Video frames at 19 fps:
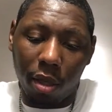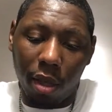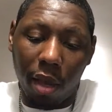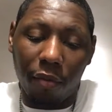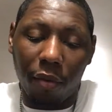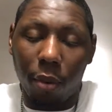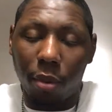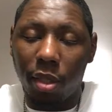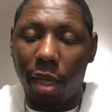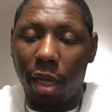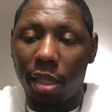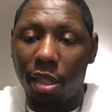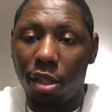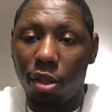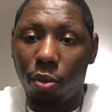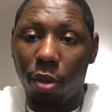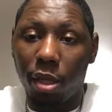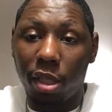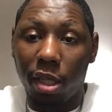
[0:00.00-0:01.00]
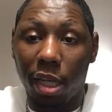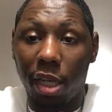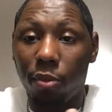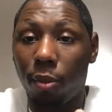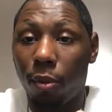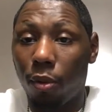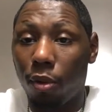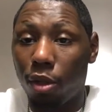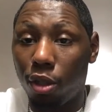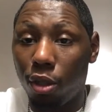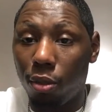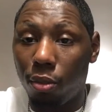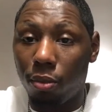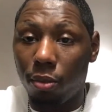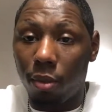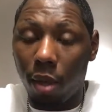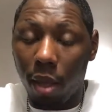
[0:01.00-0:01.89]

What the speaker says: If I was in that situation, that's what I want to shoot.